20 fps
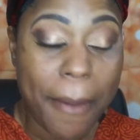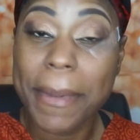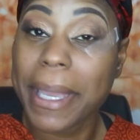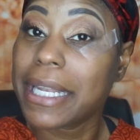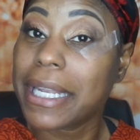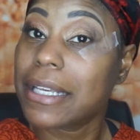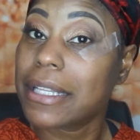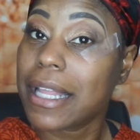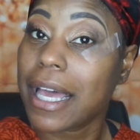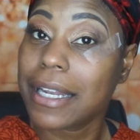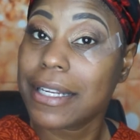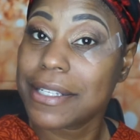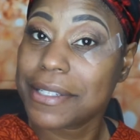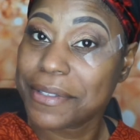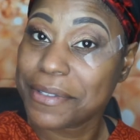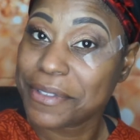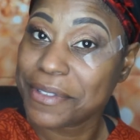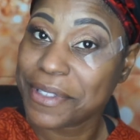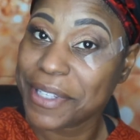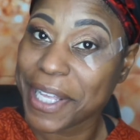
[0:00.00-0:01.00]
met a lot of,
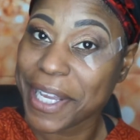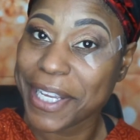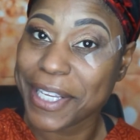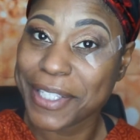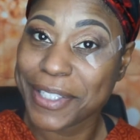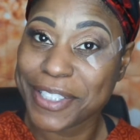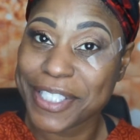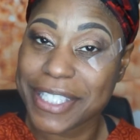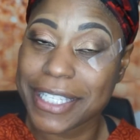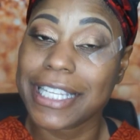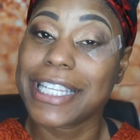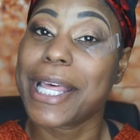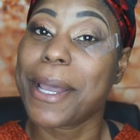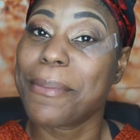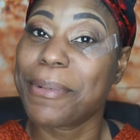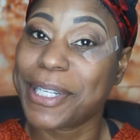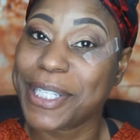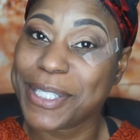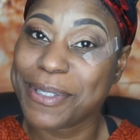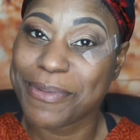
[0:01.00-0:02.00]
like,
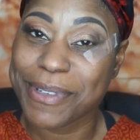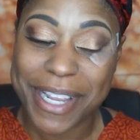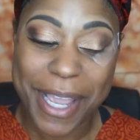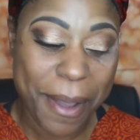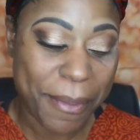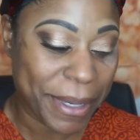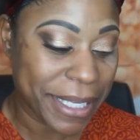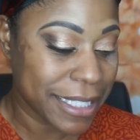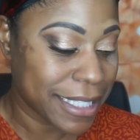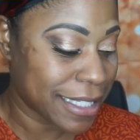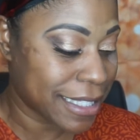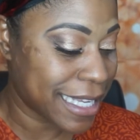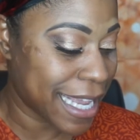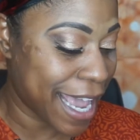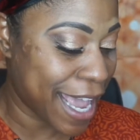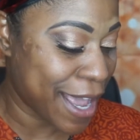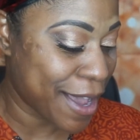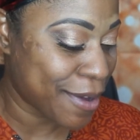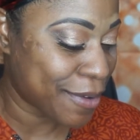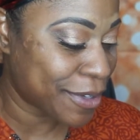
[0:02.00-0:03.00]
celebrities would come into
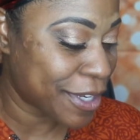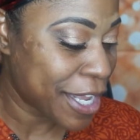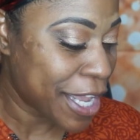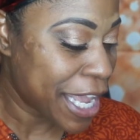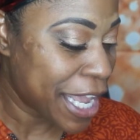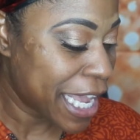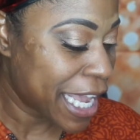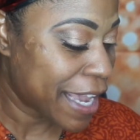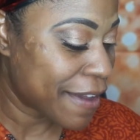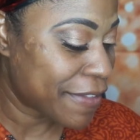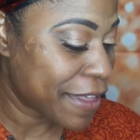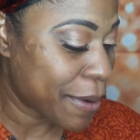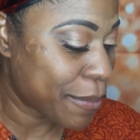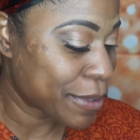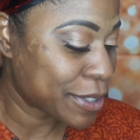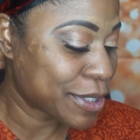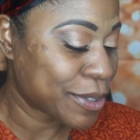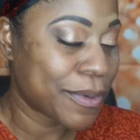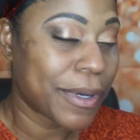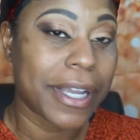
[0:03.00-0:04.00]
town if they
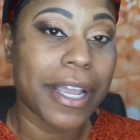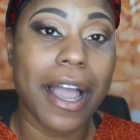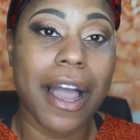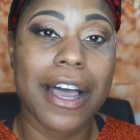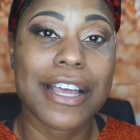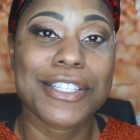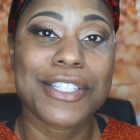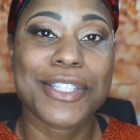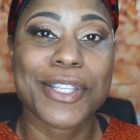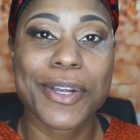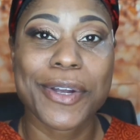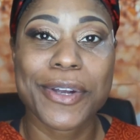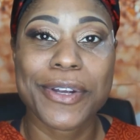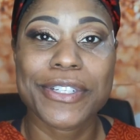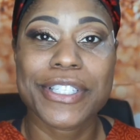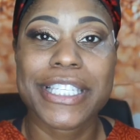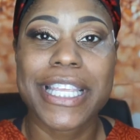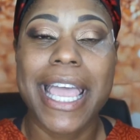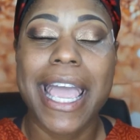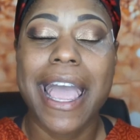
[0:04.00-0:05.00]
were doing
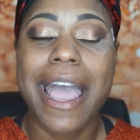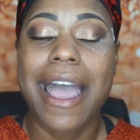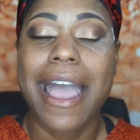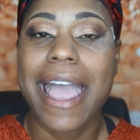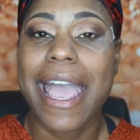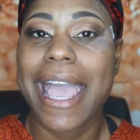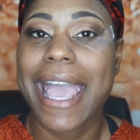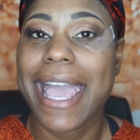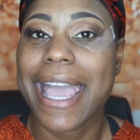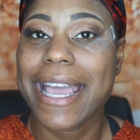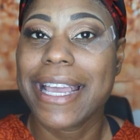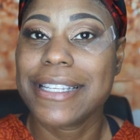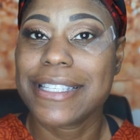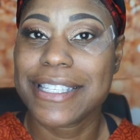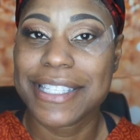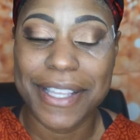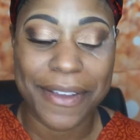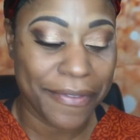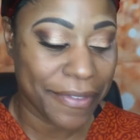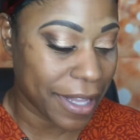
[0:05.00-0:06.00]
concerts and
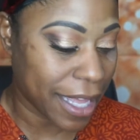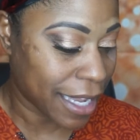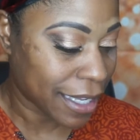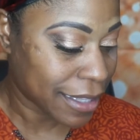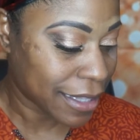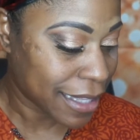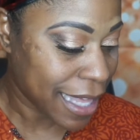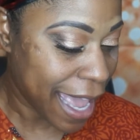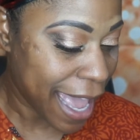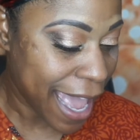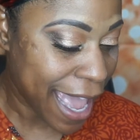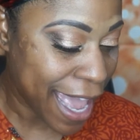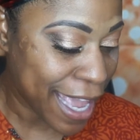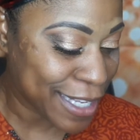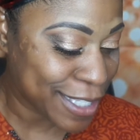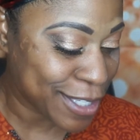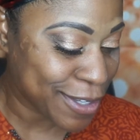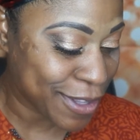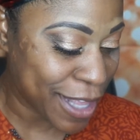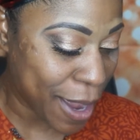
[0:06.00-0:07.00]
stuff like
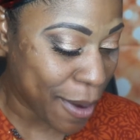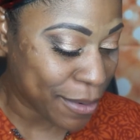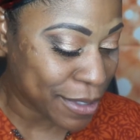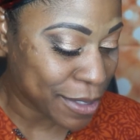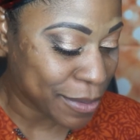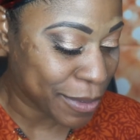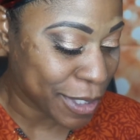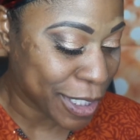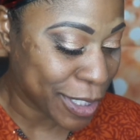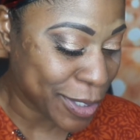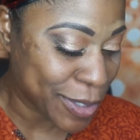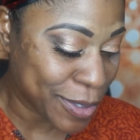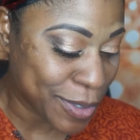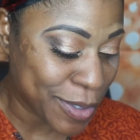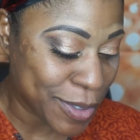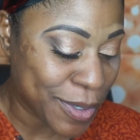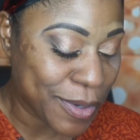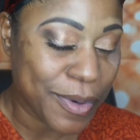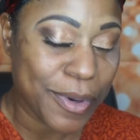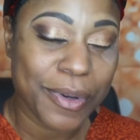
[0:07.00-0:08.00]
that. So that was really
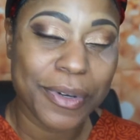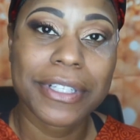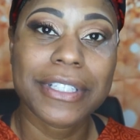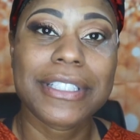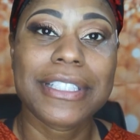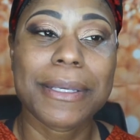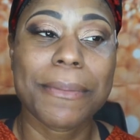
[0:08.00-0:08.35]
cool.